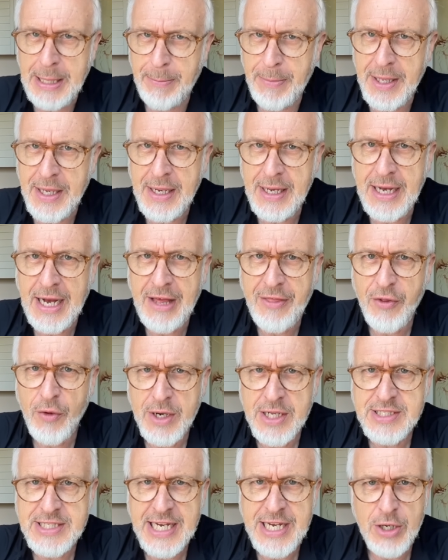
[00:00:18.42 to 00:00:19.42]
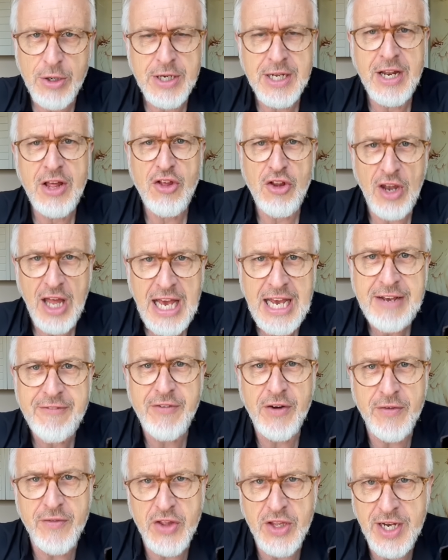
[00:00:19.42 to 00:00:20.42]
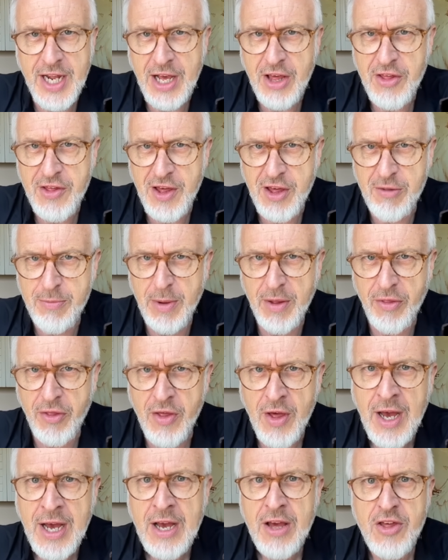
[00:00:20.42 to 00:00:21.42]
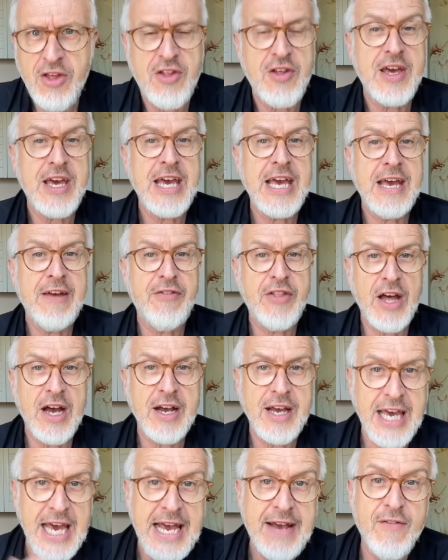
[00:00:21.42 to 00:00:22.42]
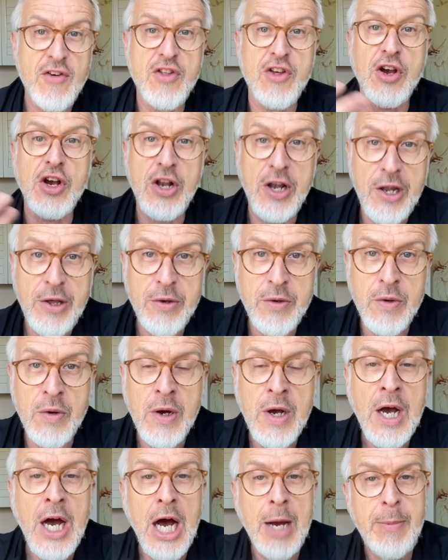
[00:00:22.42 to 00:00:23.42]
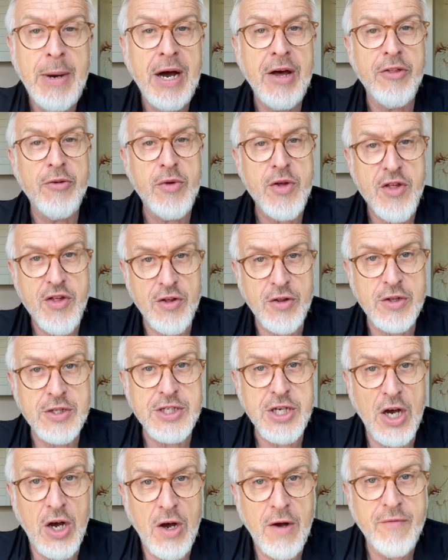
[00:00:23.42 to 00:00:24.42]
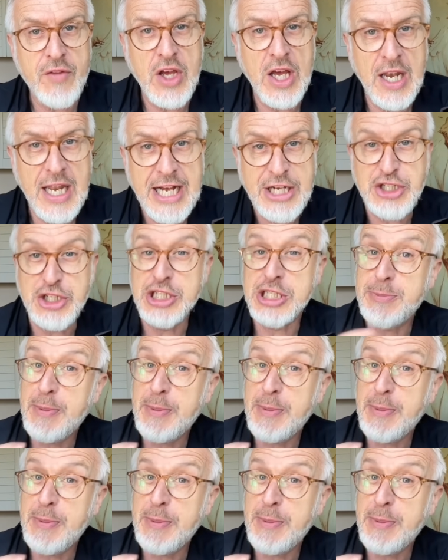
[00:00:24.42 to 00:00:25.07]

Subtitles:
pick, I thought I'd take a look at his life over the next 6 months, see if that gave us a clue about the result of the election.